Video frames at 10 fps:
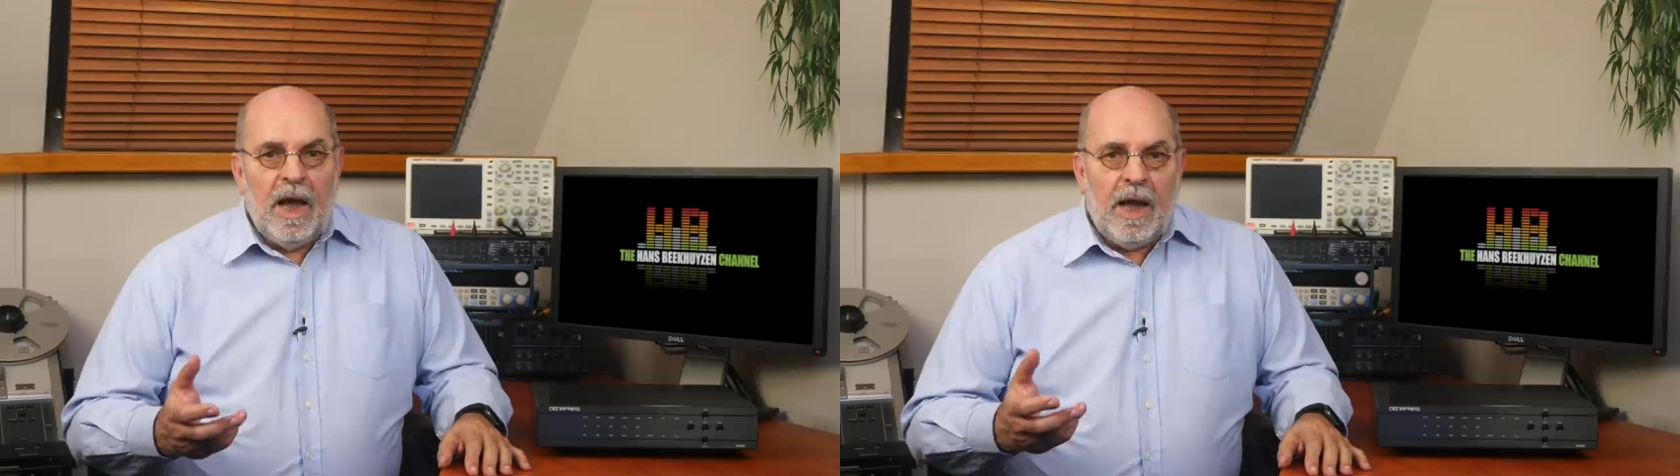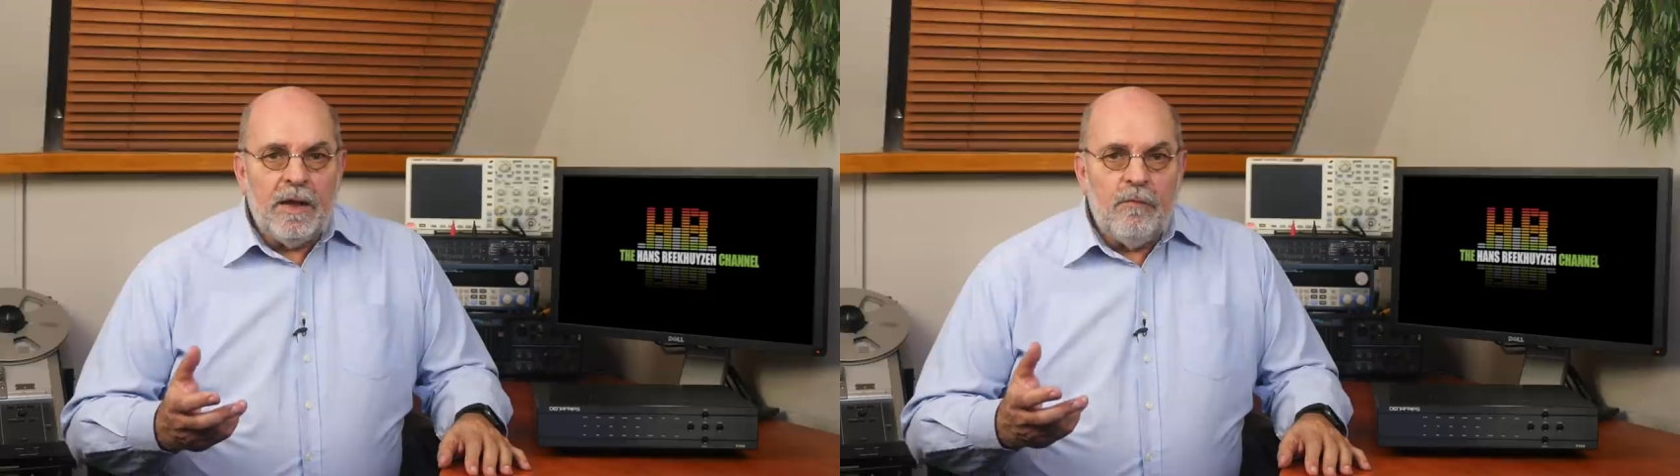
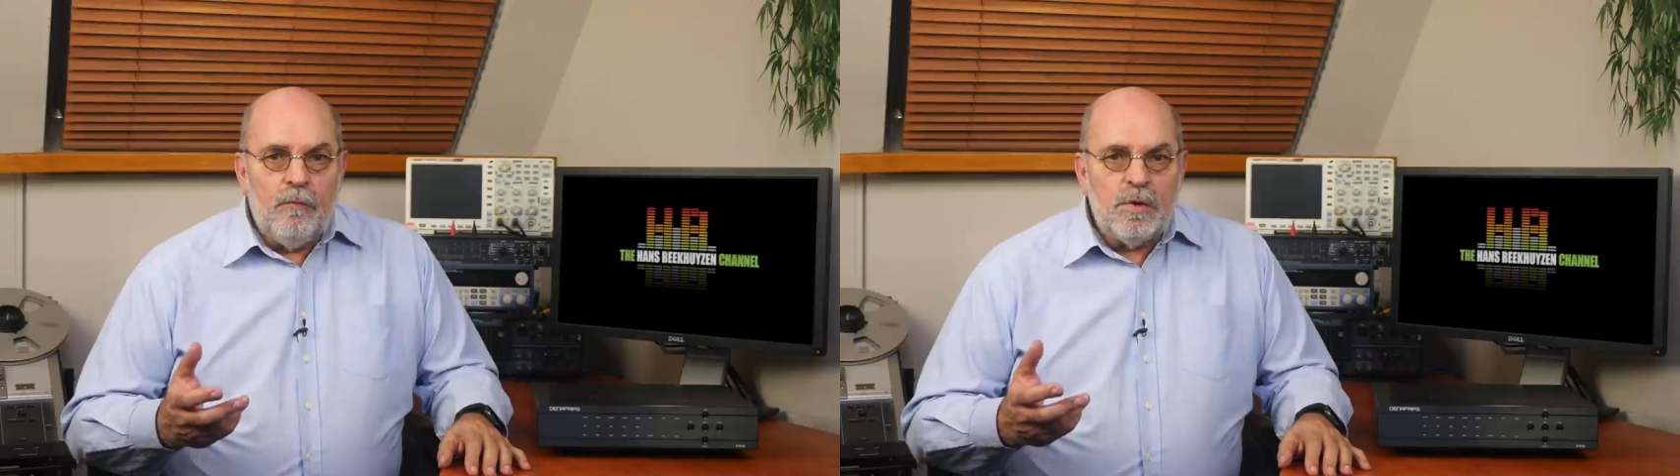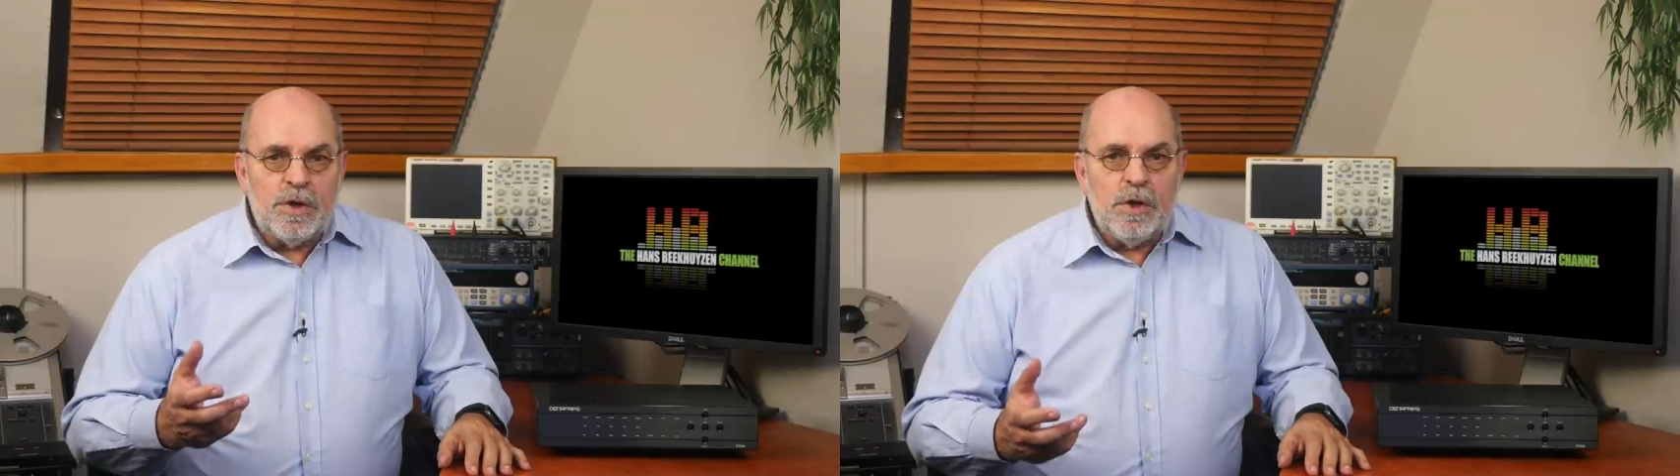I
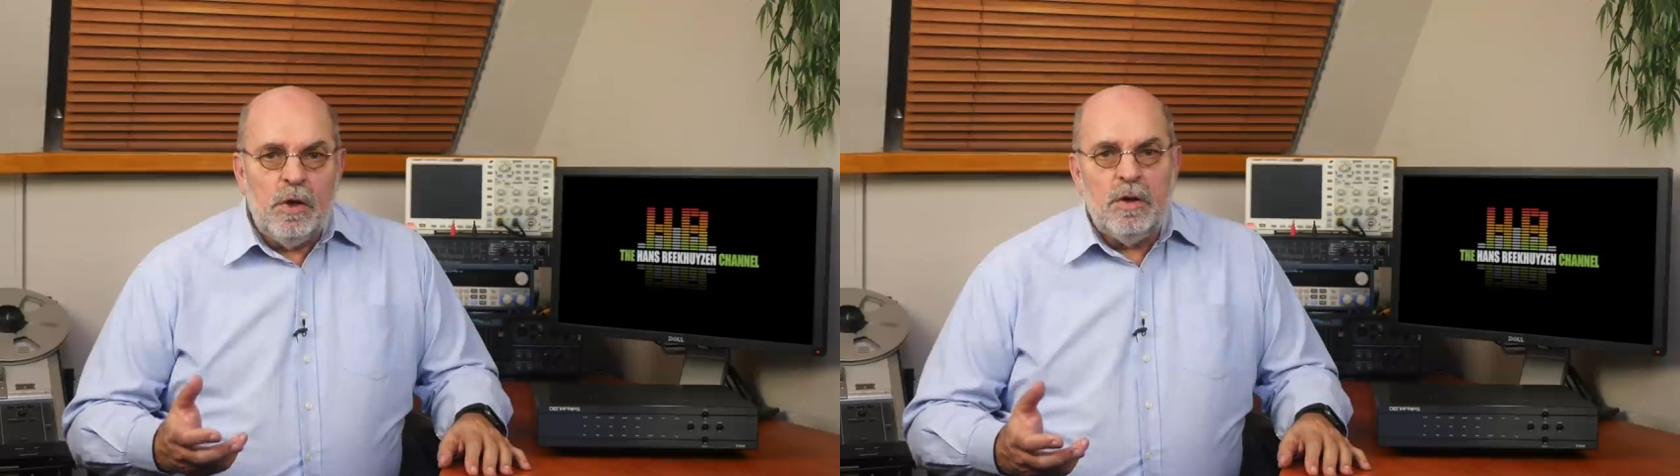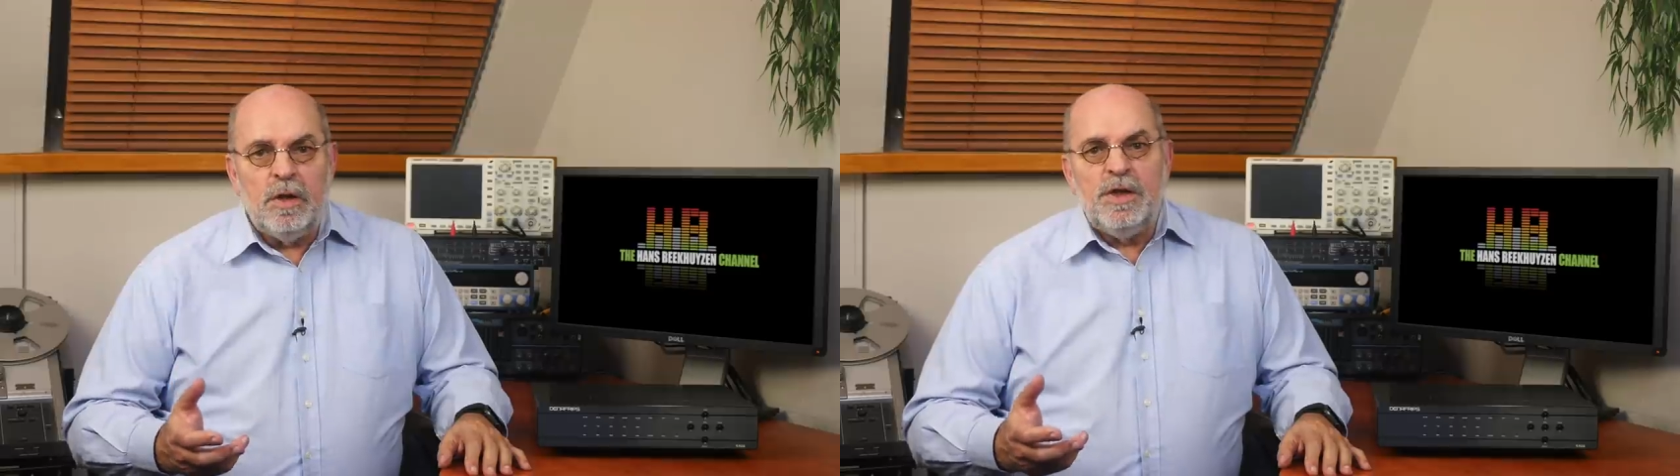would
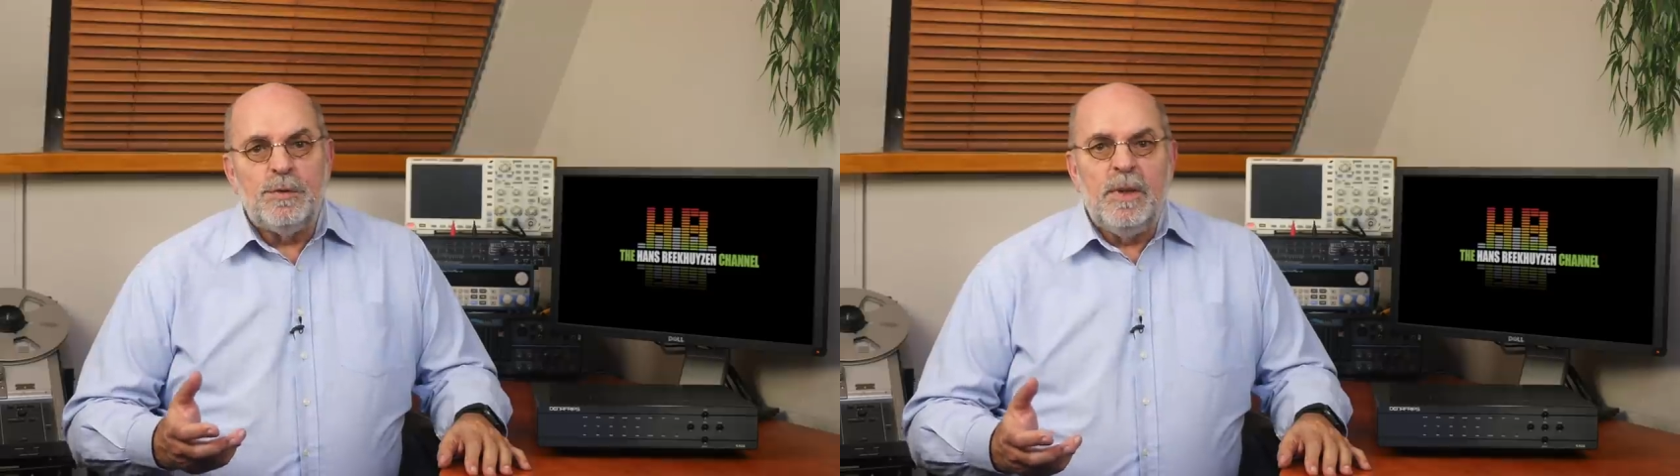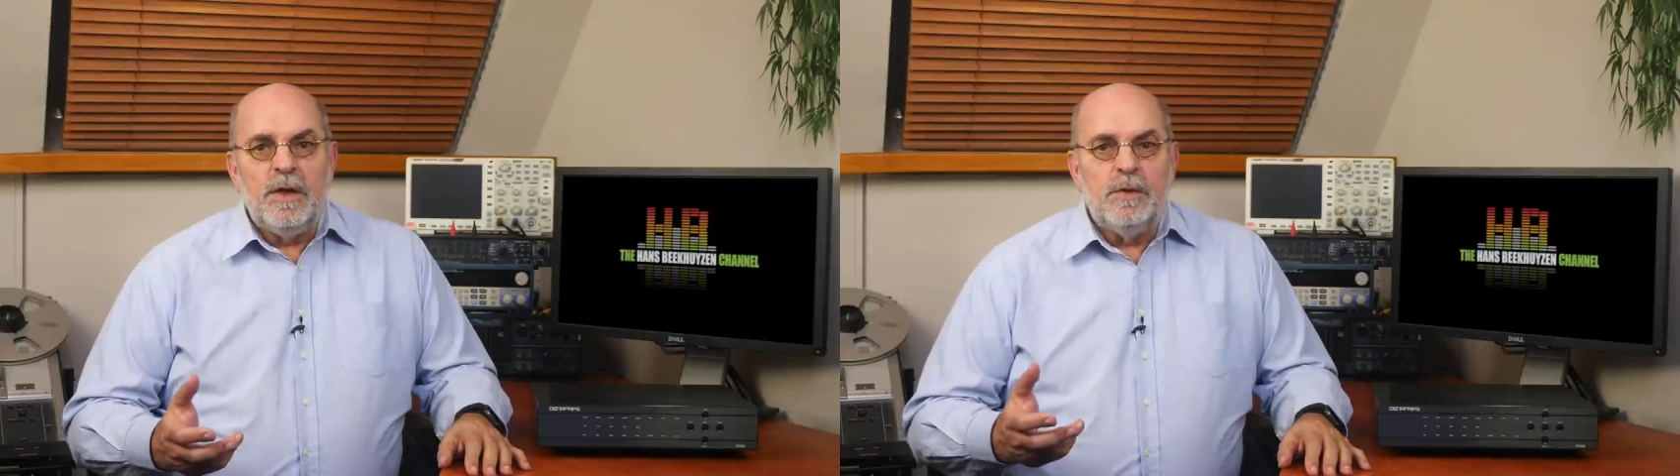certainly
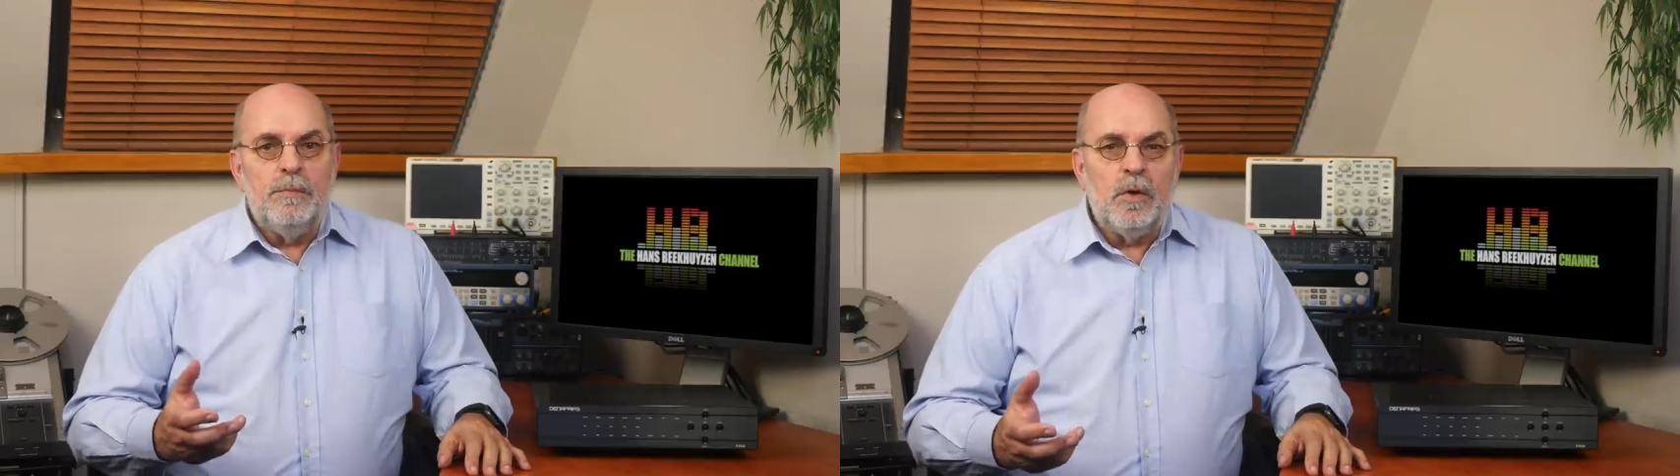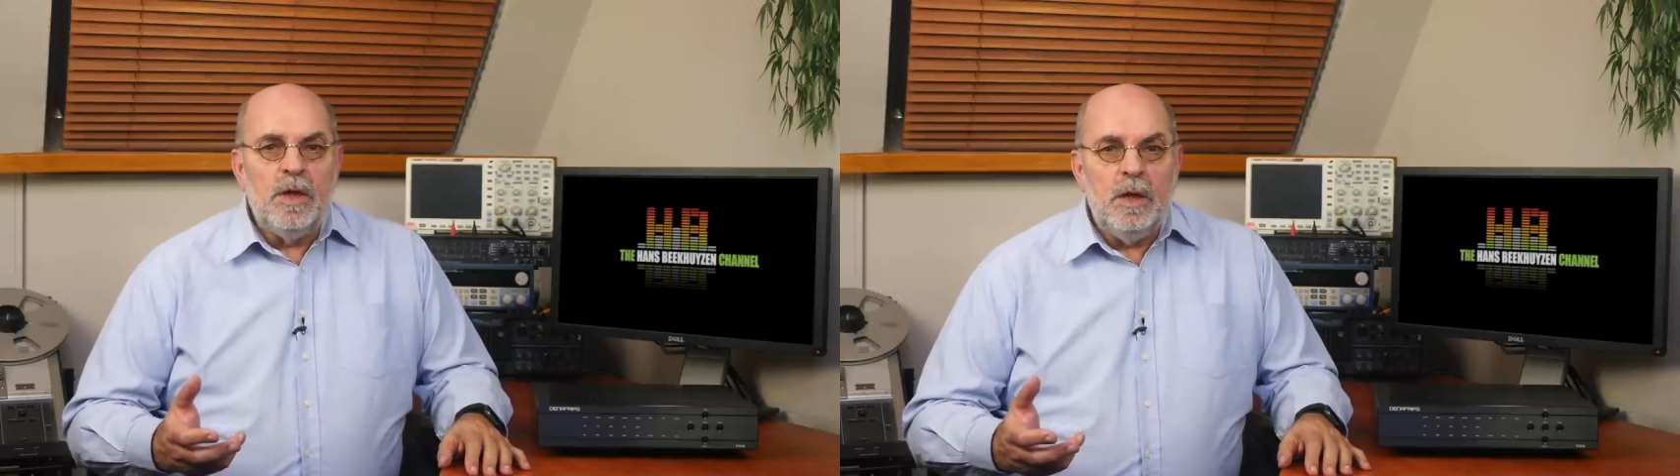spend the
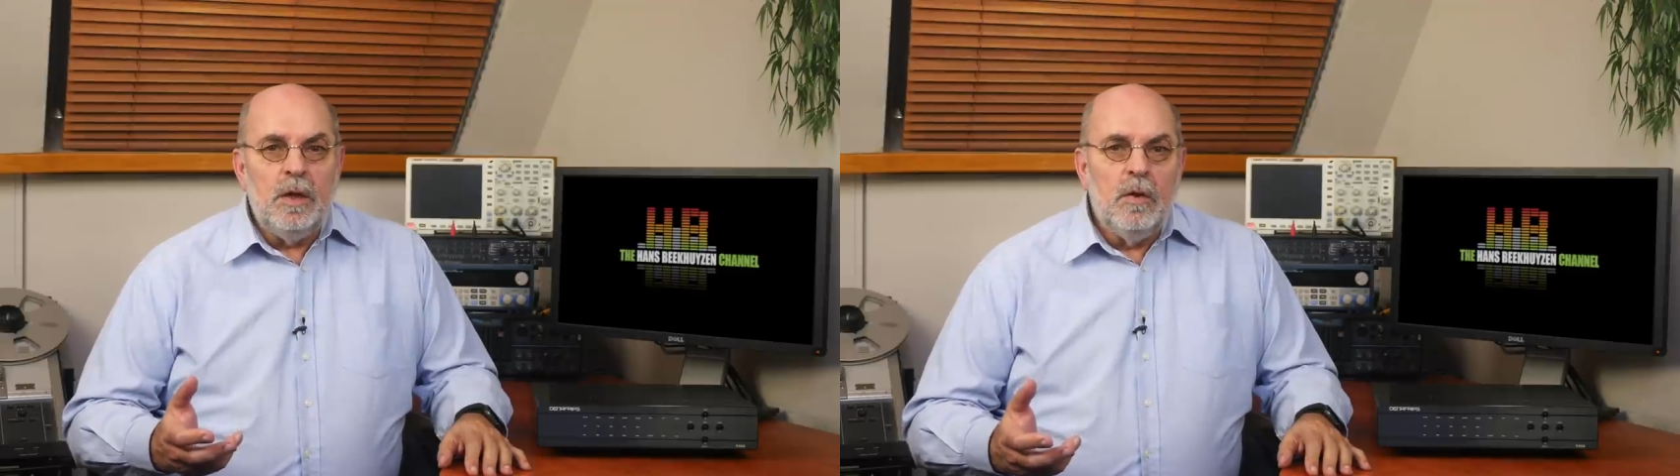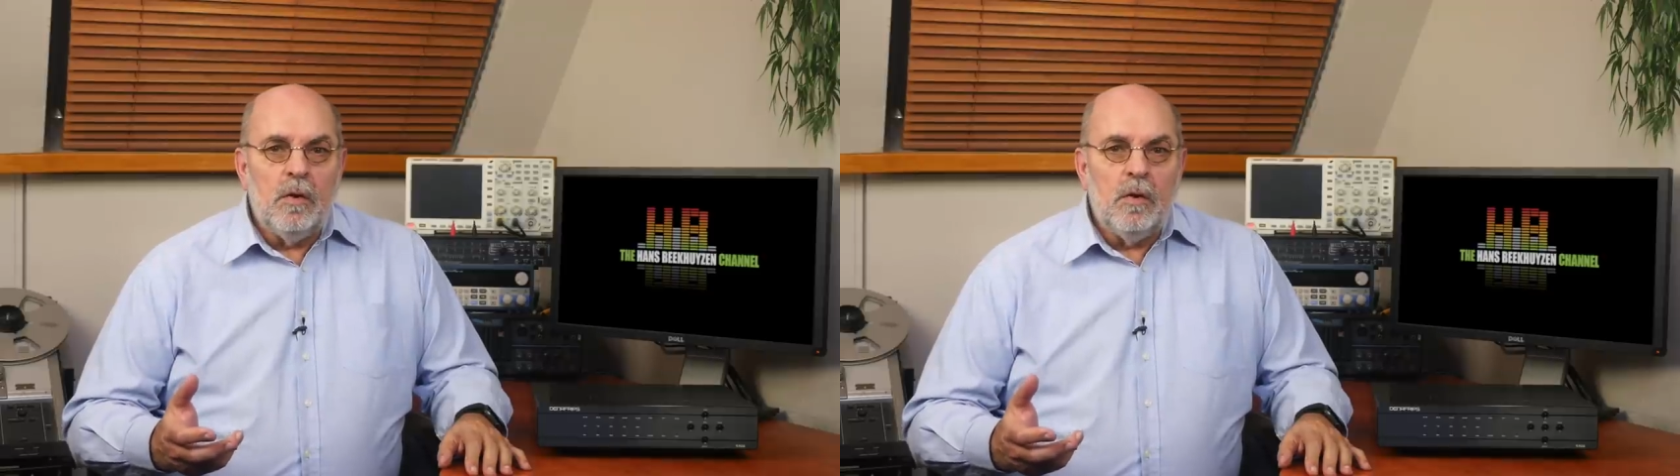money